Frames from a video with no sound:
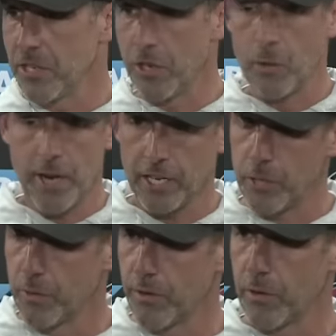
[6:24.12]
you go back
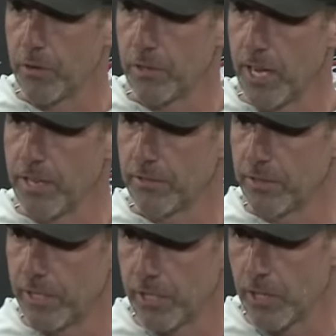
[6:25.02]
and you move on with your life
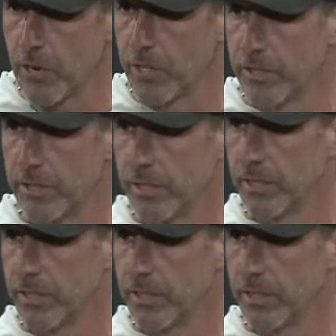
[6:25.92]
and you get it going.